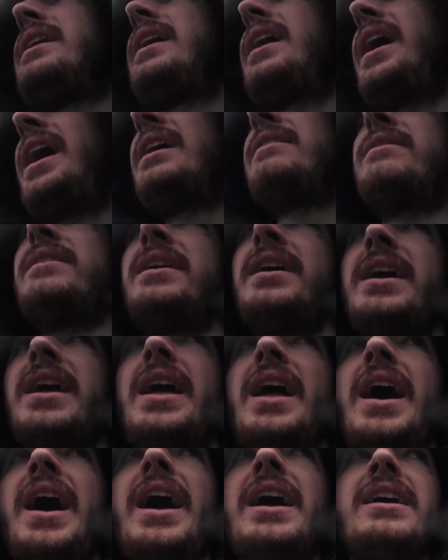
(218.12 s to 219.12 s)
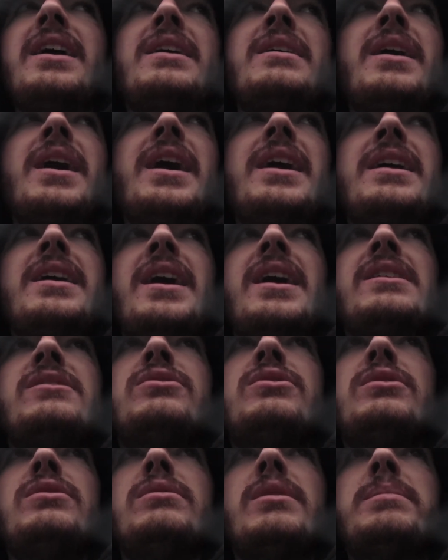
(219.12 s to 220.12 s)
I, I, I
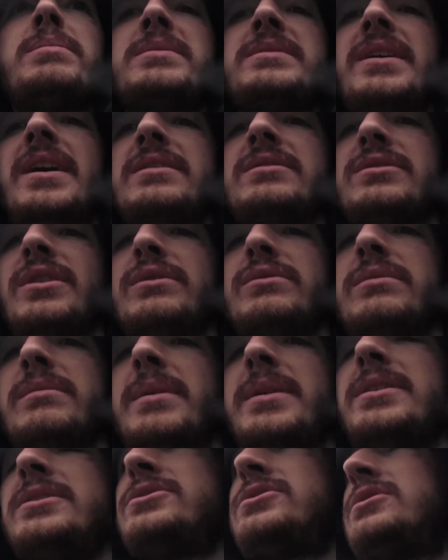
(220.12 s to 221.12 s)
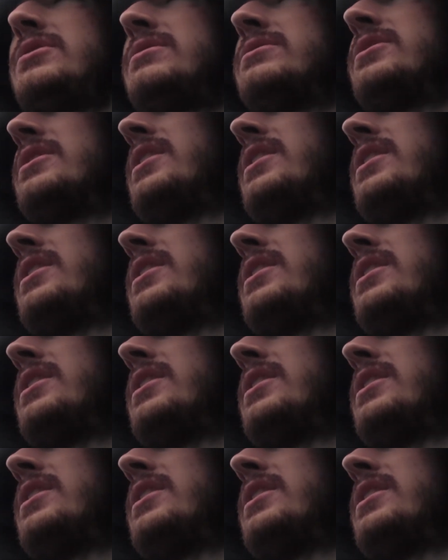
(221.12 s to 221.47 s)
do obsess over my issues a